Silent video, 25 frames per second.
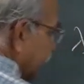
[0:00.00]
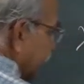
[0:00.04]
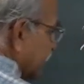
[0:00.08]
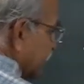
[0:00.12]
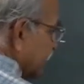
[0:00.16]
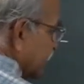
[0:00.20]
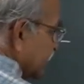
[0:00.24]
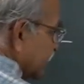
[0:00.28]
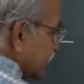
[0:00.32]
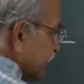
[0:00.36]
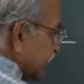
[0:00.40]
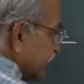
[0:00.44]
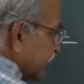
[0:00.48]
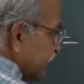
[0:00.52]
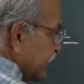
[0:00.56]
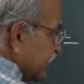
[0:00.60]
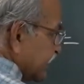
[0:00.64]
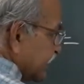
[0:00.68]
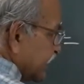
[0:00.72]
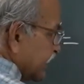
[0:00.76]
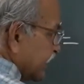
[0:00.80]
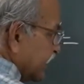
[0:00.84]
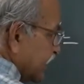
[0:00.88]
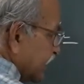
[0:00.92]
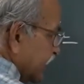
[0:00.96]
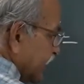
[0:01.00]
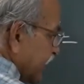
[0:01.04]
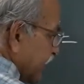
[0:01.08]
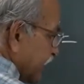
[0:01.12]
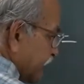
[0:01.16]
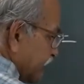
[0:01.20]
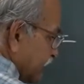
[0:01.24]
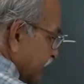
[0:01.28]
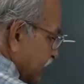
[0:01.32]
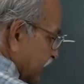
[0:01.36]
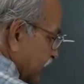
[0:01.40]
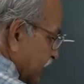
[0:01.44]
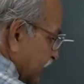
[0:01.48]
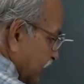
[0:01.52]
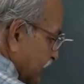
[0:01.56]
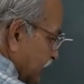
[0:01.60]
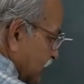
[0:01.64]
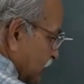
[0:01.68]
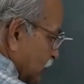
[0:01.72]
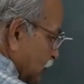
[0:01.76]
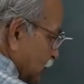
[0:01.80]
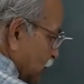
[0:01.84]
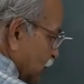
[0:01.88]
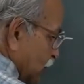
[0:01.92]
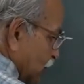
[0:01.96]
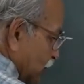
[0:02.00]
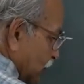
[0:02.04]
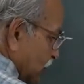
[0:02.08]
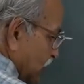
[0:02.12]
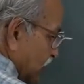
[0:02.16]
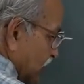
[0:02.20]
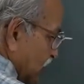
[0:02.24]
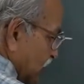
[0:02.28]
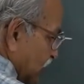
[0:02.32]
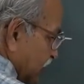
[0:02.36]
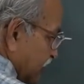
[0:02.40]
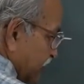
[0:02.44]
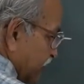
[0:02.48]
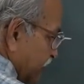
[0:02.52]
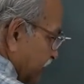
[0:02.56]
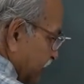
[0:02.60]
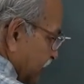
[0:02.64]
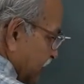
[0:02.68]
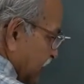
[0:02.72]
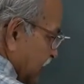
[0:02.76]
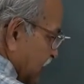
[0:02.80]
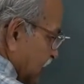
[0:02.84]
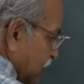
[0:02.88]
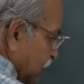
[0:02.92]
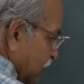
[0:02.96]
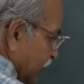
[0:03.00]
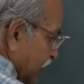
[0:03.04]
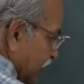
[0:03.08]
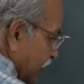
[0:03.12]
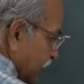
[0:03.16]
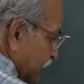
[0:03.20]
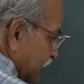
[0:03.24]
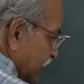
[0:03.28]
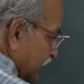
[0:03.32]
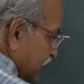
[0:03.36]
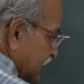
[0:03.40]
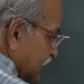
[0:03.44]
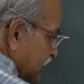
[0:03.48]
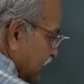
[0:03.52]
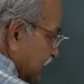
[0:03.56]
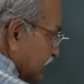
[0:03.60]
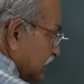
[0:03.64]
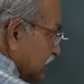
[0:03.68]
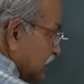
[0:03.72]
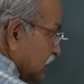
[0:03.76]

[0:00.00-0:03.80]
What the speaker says: this is lambda into v square by c